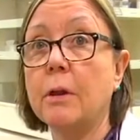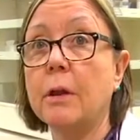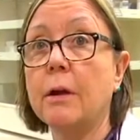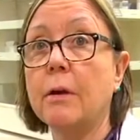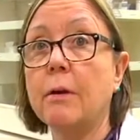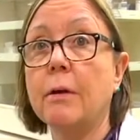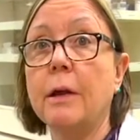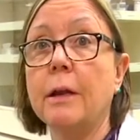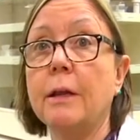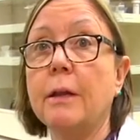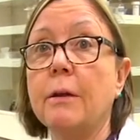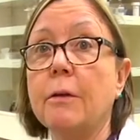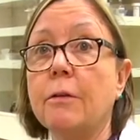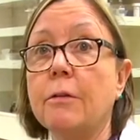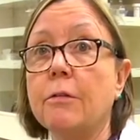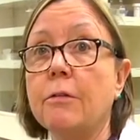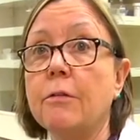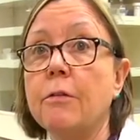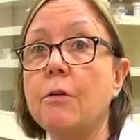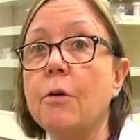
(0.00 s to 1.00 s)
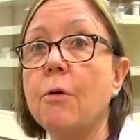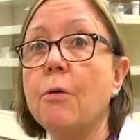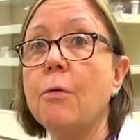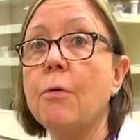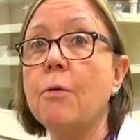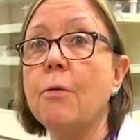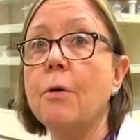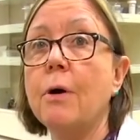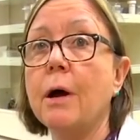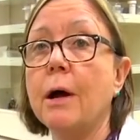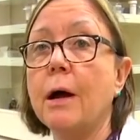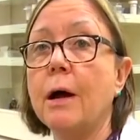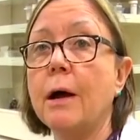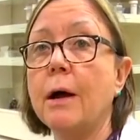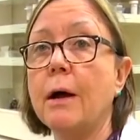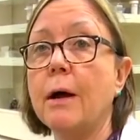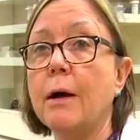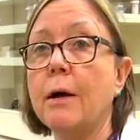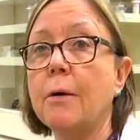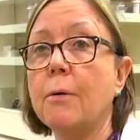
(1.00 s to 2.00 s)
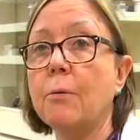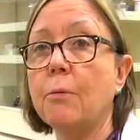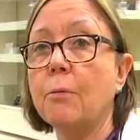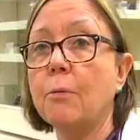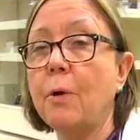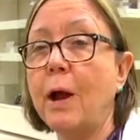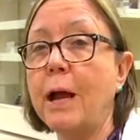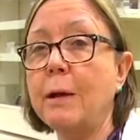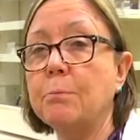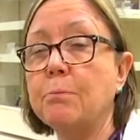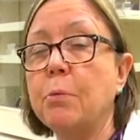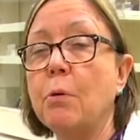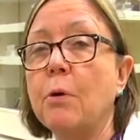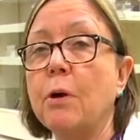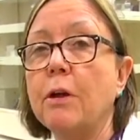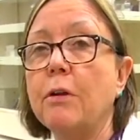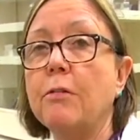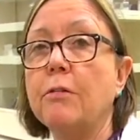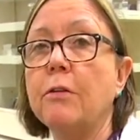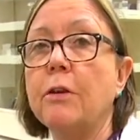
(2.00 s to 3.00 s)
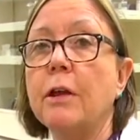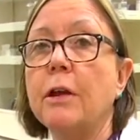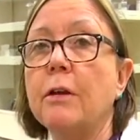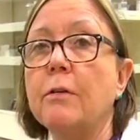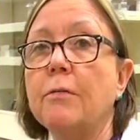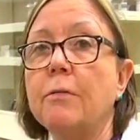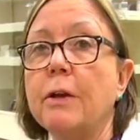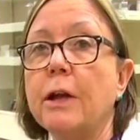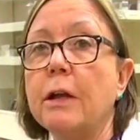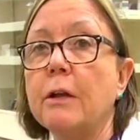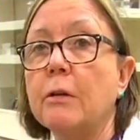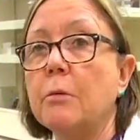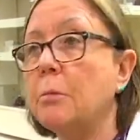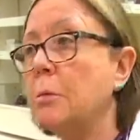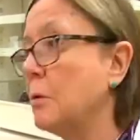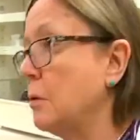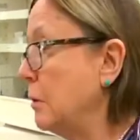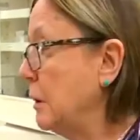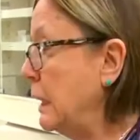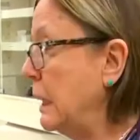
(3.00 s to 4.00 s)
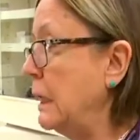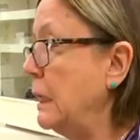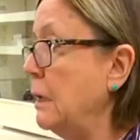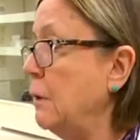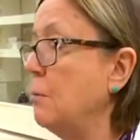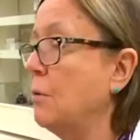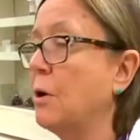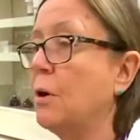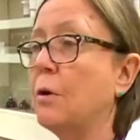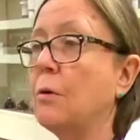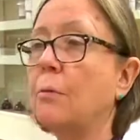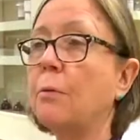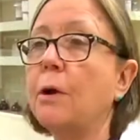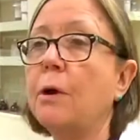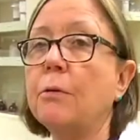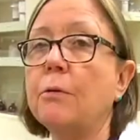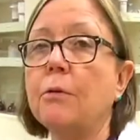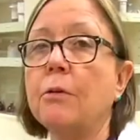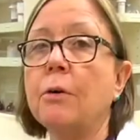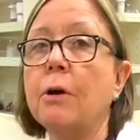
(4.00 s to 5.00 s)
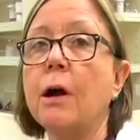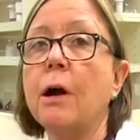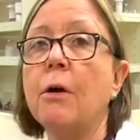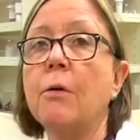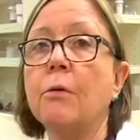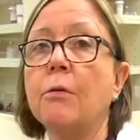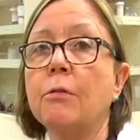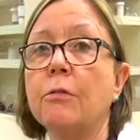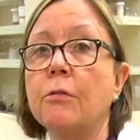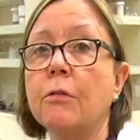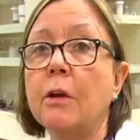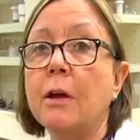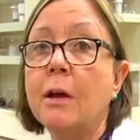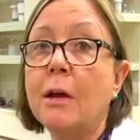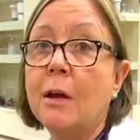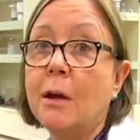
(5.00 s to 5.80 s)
there and there's no uh, rat poisoning available anywhere around her house,